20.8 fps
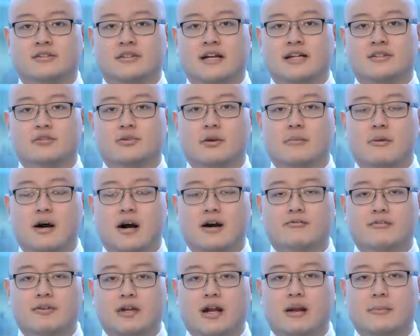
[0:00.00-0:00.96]
So that's what I'm
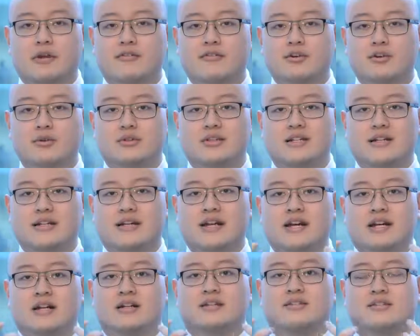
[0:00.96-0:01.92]
offering. I'm giving you the
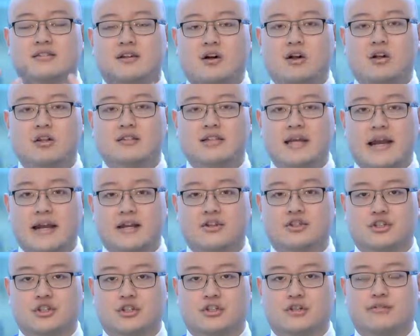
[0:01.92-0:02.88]

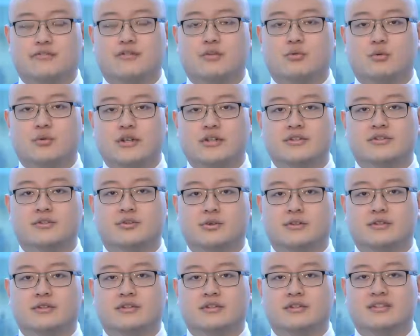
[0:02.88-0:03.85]
consolidation of the
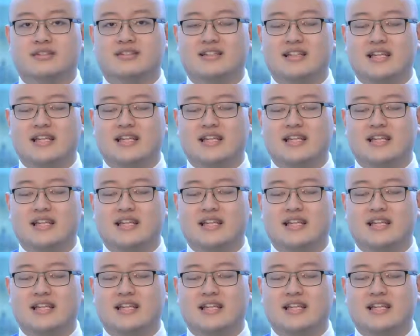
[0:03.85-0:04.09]
resources,